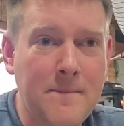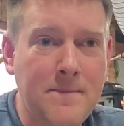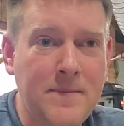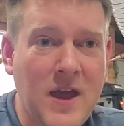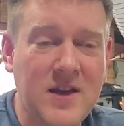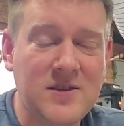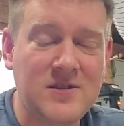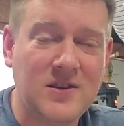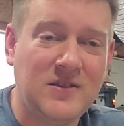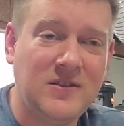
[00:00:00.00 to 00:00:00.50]

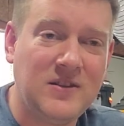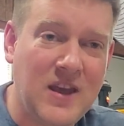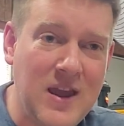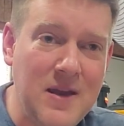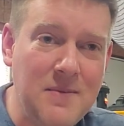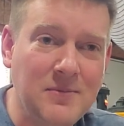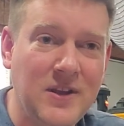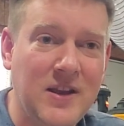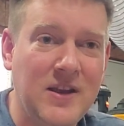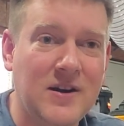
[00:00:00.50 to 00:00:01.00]
As a
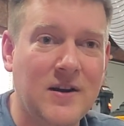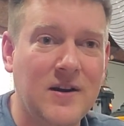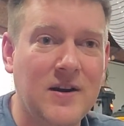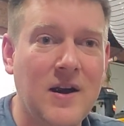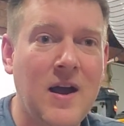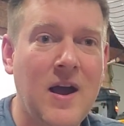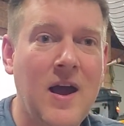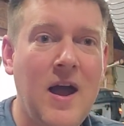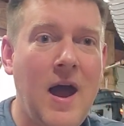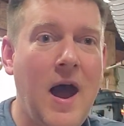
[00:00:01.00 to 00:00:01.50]
team leader,
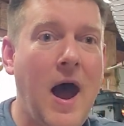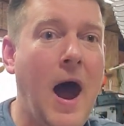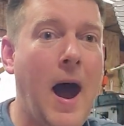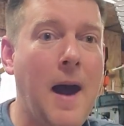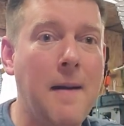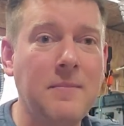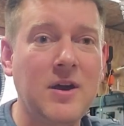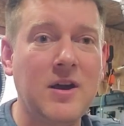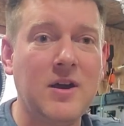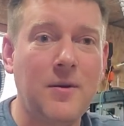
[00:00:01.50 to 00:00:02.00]

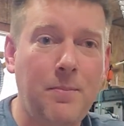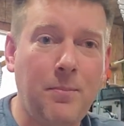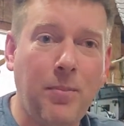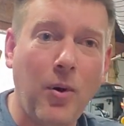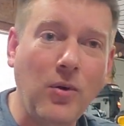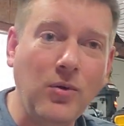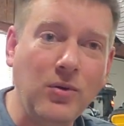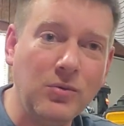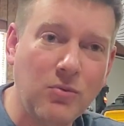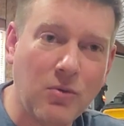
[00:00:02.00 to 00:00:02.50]
I'm gonna
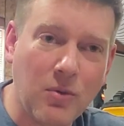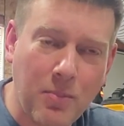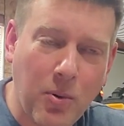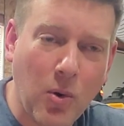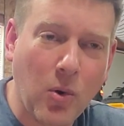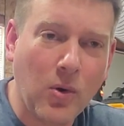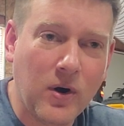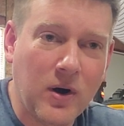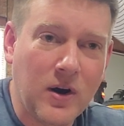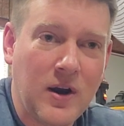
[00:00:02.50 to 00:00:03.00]
pull a
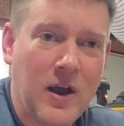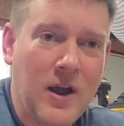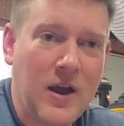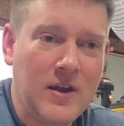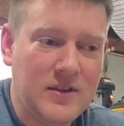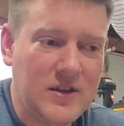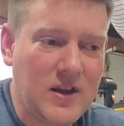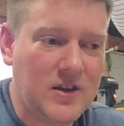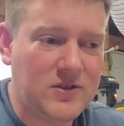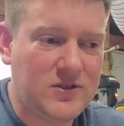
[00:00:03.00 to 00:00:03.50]
report
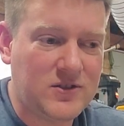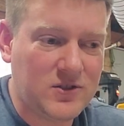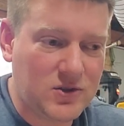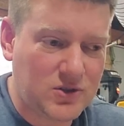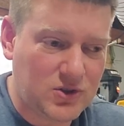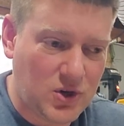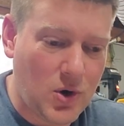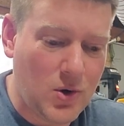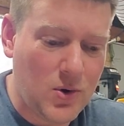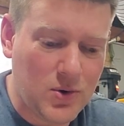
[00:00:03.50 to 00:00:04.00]
that
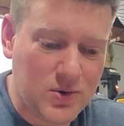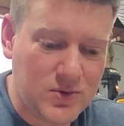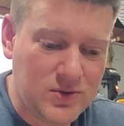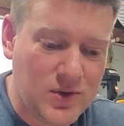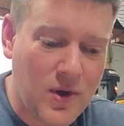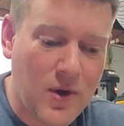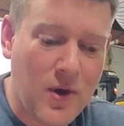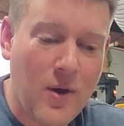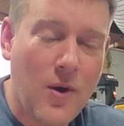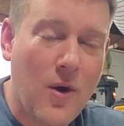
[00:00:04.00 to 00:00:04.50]
shows
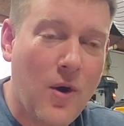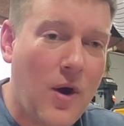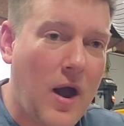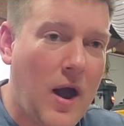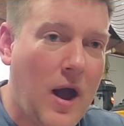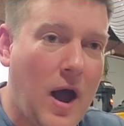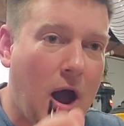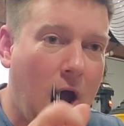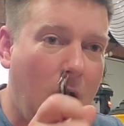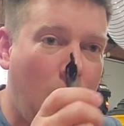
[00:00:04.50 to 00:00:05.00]

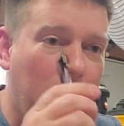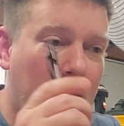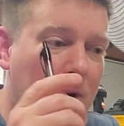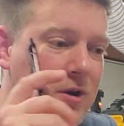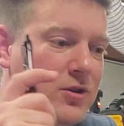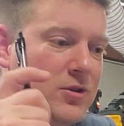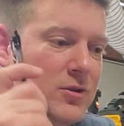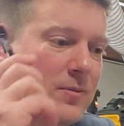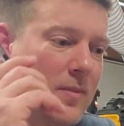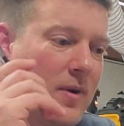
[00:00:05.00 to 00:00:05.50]
how
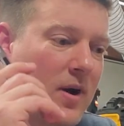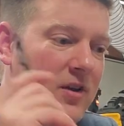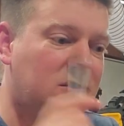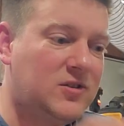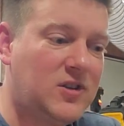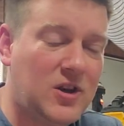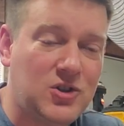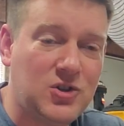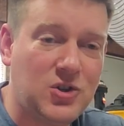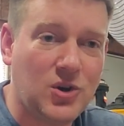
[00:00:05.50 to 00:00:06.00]
much
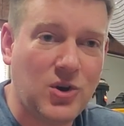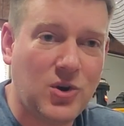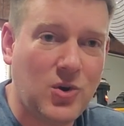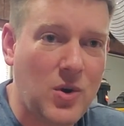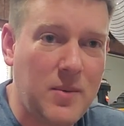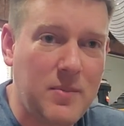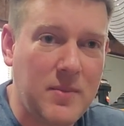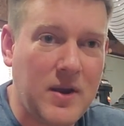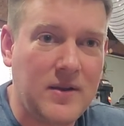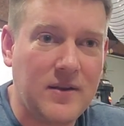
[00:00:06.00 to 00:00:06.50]
essential
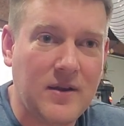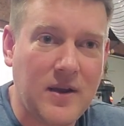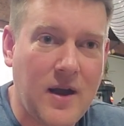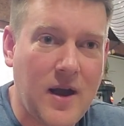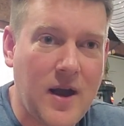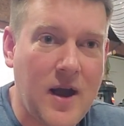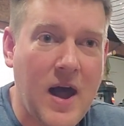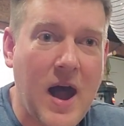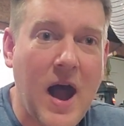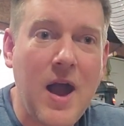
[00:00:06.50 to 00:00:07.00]
equipment,
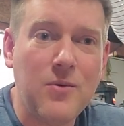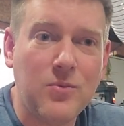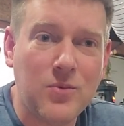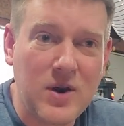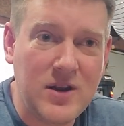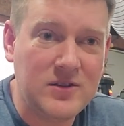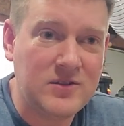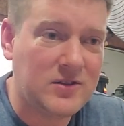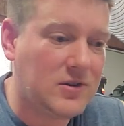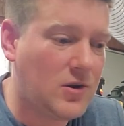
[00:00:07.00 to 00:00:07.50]
uh, high risk,